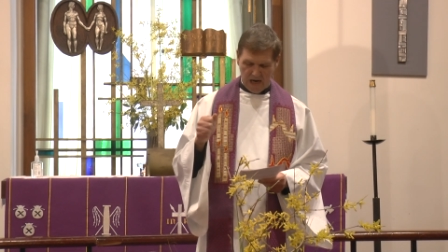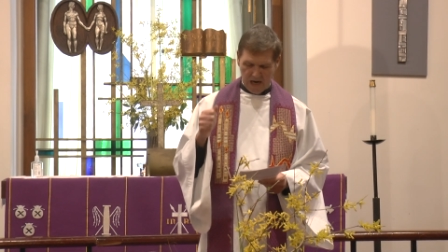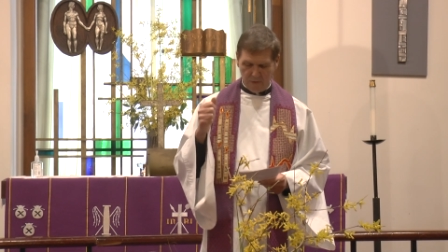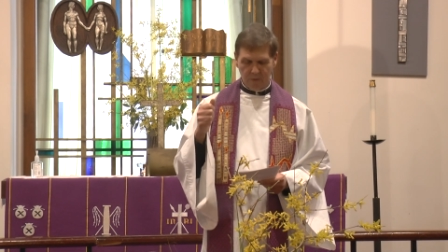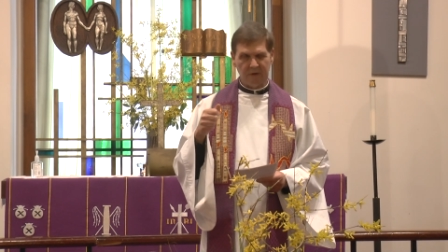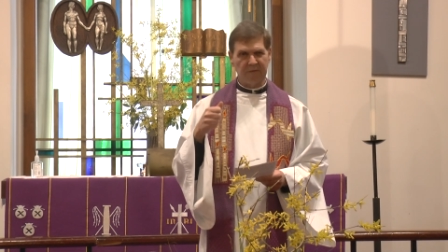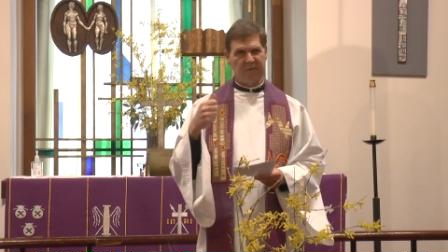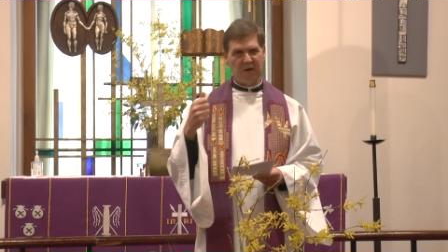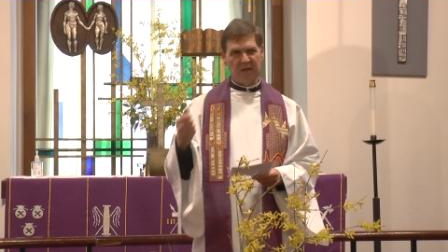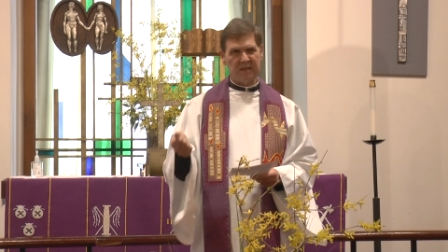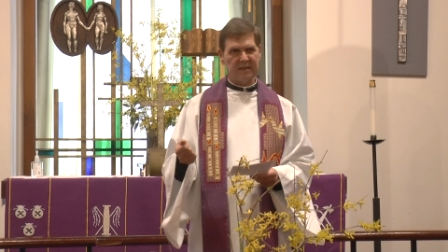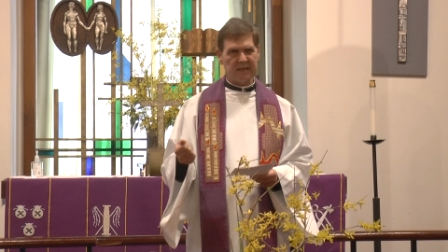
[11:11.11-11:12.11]
our
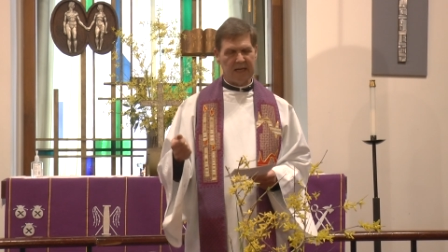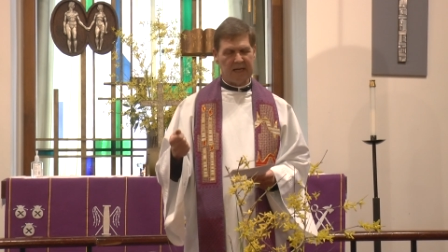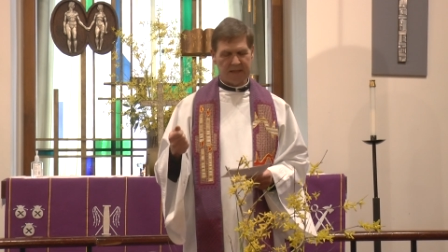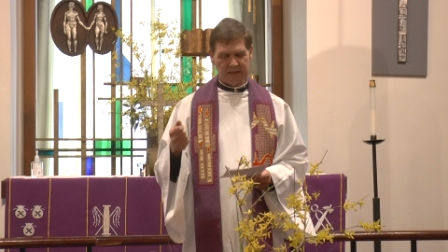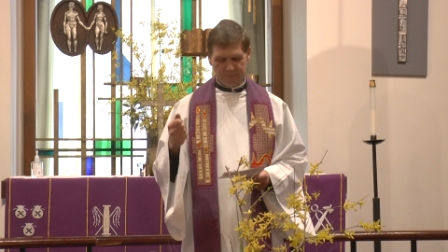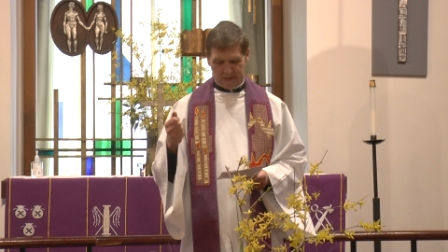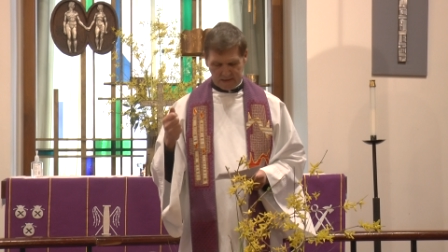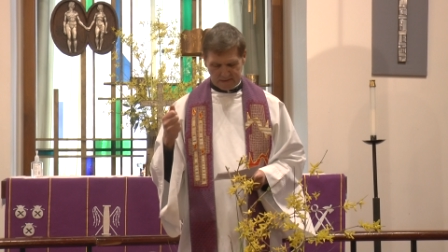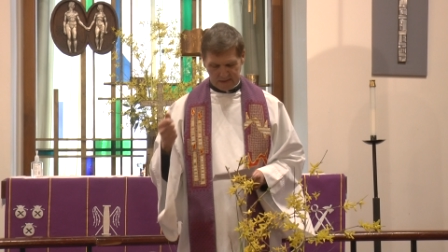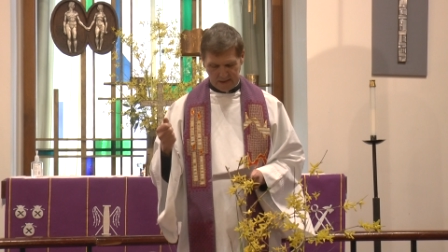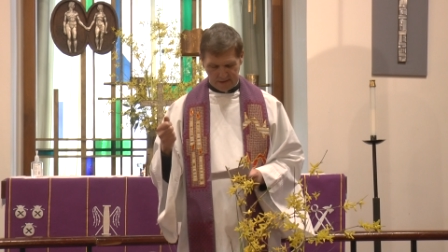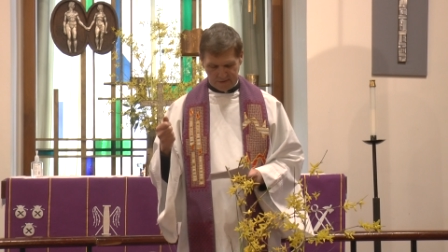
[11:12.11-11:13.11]
false
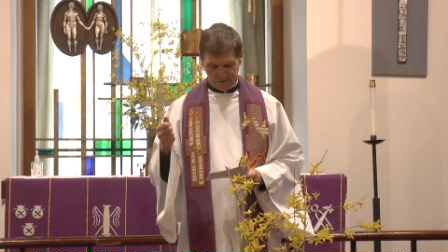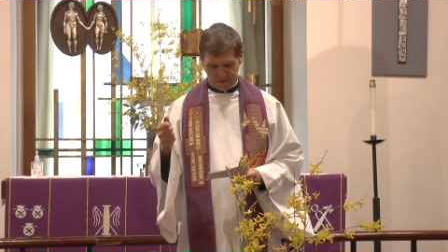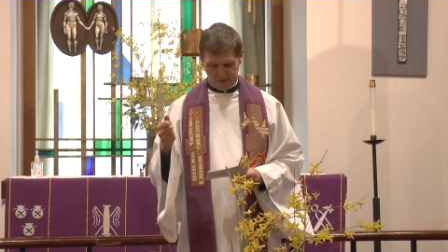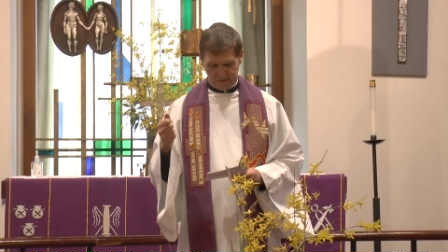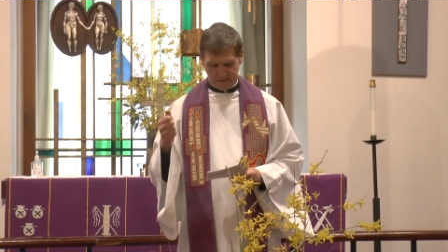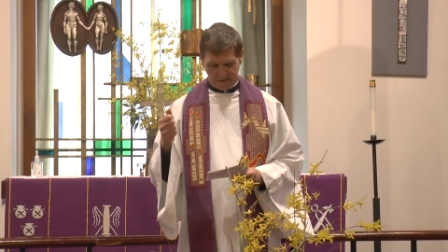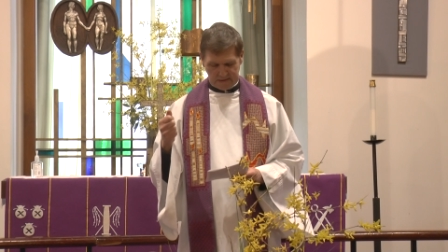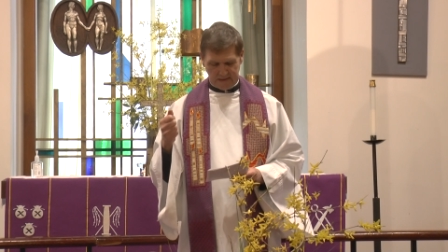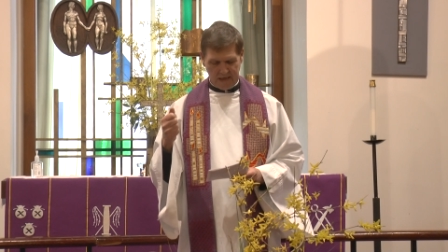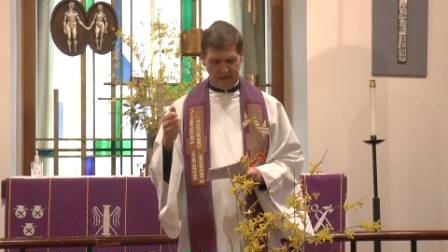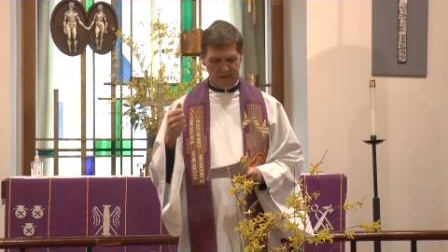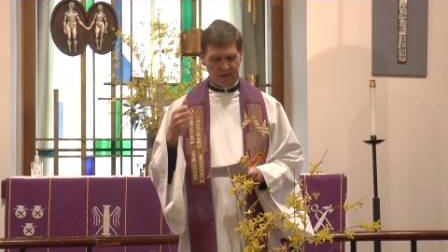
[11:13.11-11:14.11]

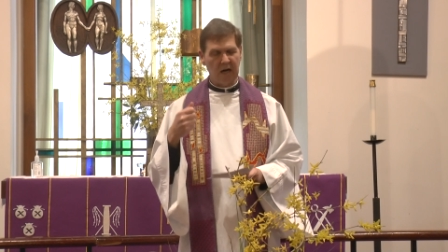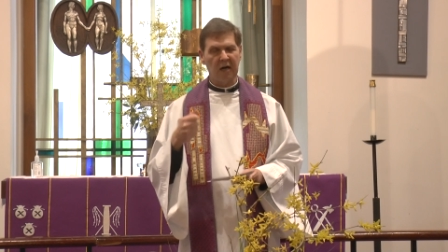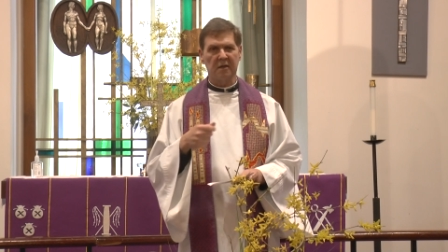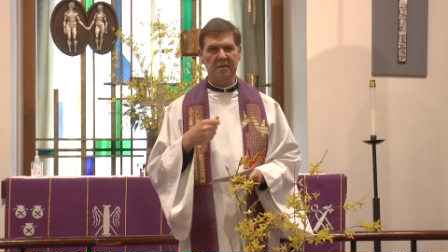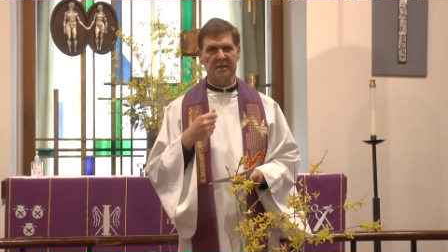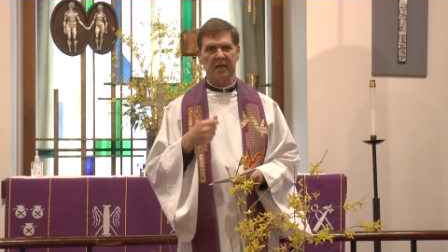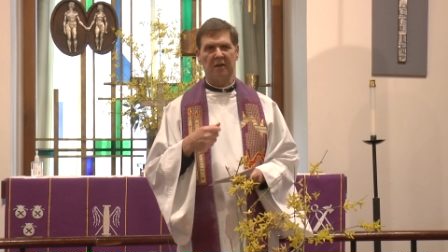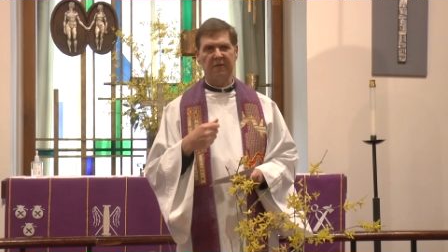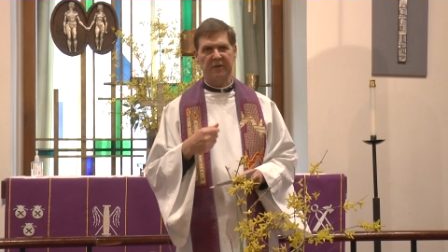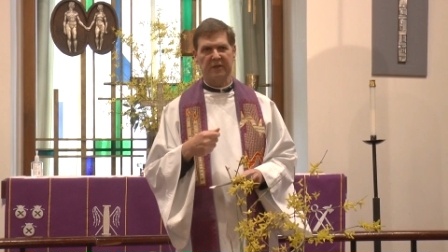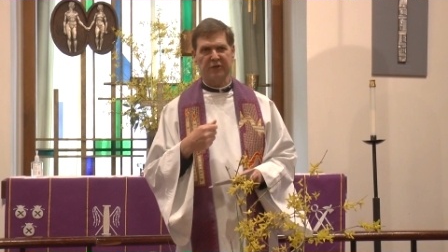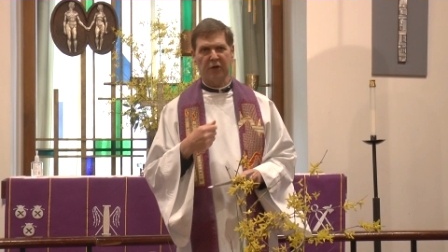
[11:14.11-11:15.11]
expectations and our
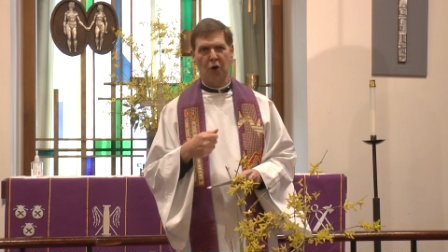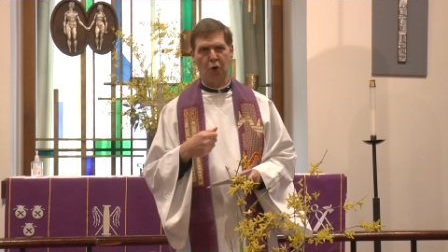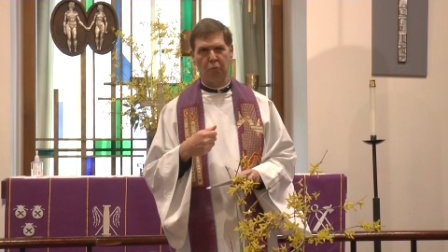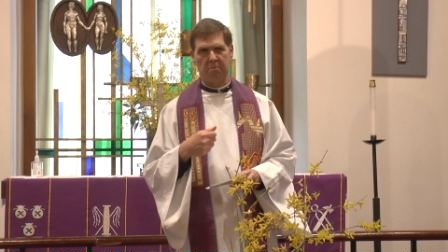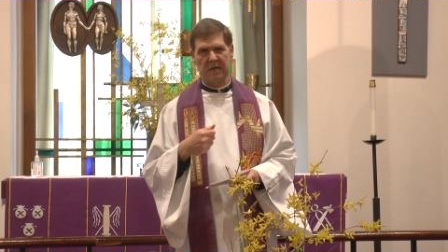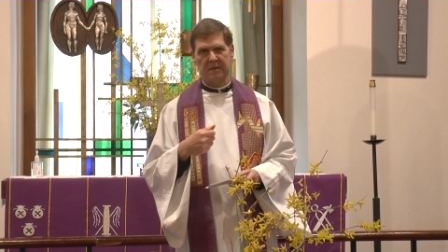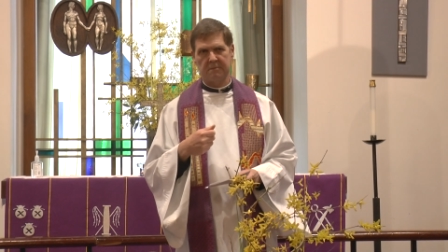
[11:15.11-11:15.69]
selfish hope.